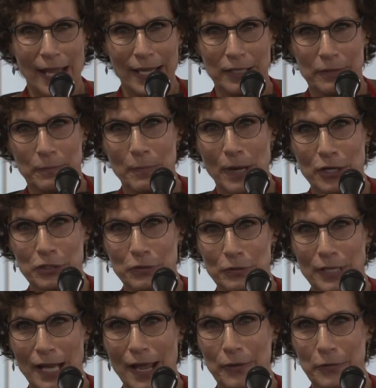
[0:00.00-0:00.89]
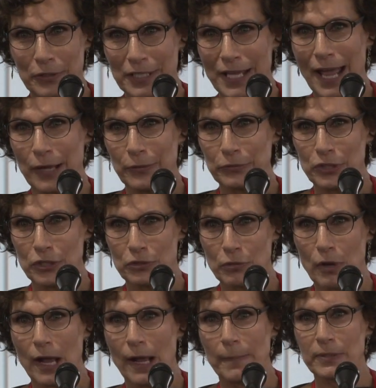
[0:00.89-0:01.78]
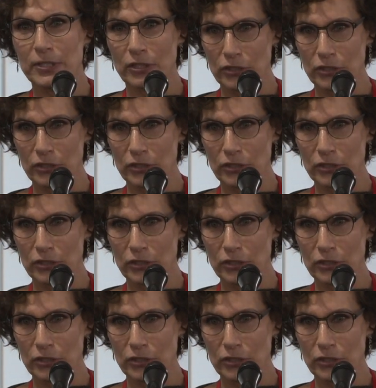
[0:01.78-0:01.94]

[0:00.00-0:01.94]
and measure it out and count the drops,